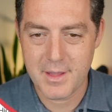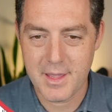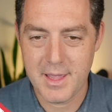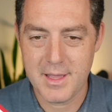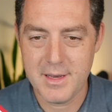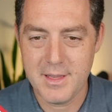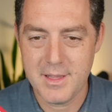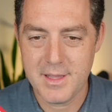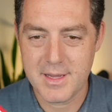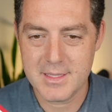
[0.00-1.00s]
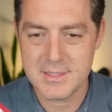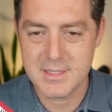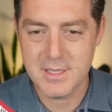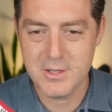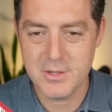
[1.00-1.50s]
and it
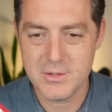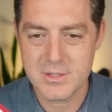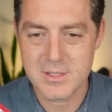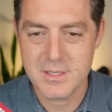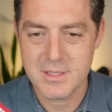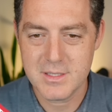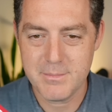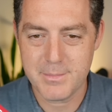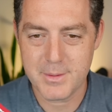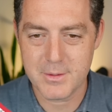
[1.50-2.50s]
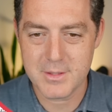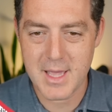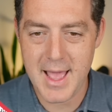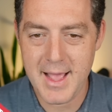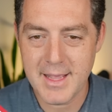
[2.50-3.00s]
continues to build
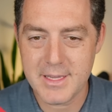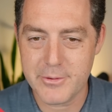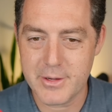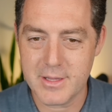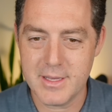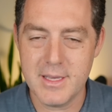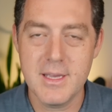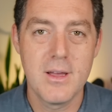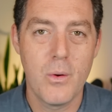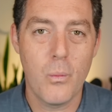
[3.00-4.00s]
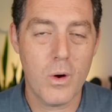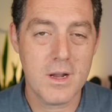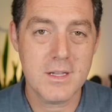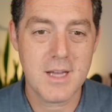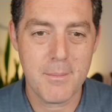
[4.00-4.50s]
accurately one
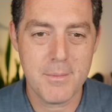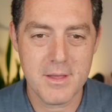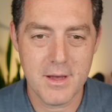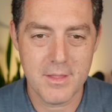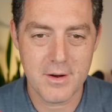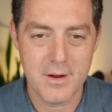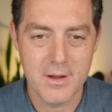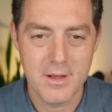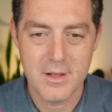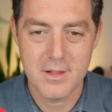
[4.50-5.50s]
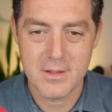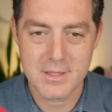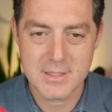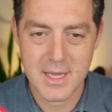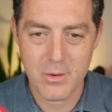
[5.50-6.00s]
on top of the other.
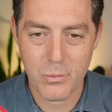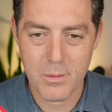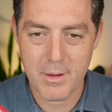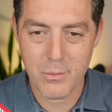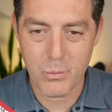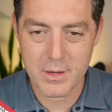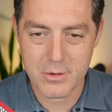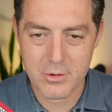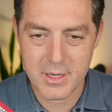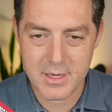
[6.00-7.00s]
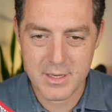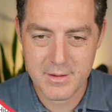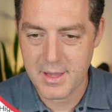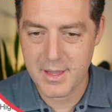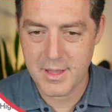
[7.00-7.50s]
Let's add a one by one green.
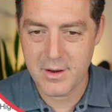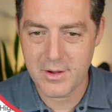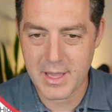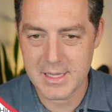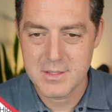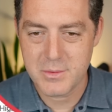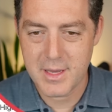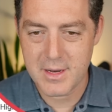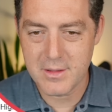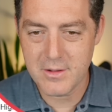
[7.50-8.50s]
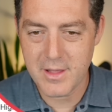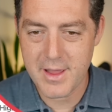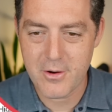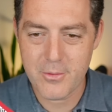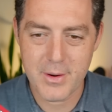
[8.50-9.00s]
And okay, so we had a little
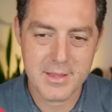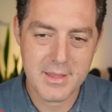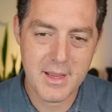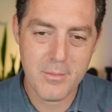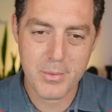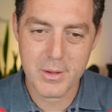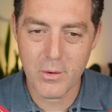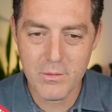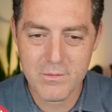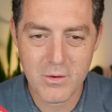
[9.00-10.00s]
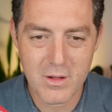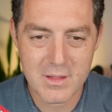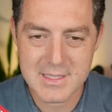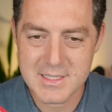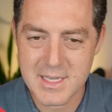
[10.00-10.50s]
error right there, but overall
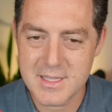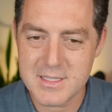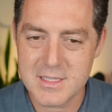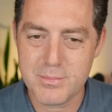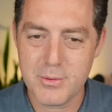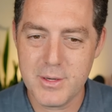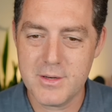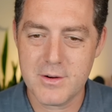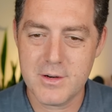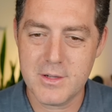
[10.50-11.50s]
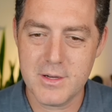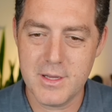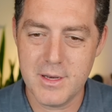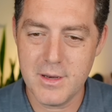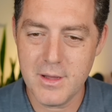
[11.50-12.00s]
I'd say this is pretty darn
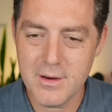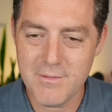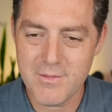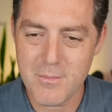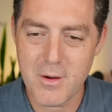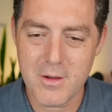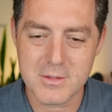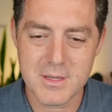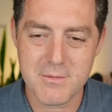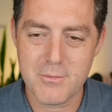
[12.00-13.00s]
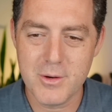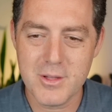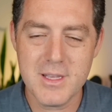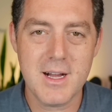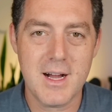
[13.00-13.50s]
good. None of the models have
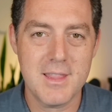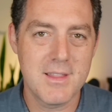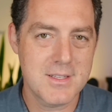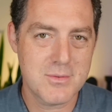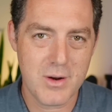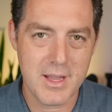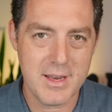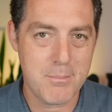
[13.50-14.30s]
really gotten this right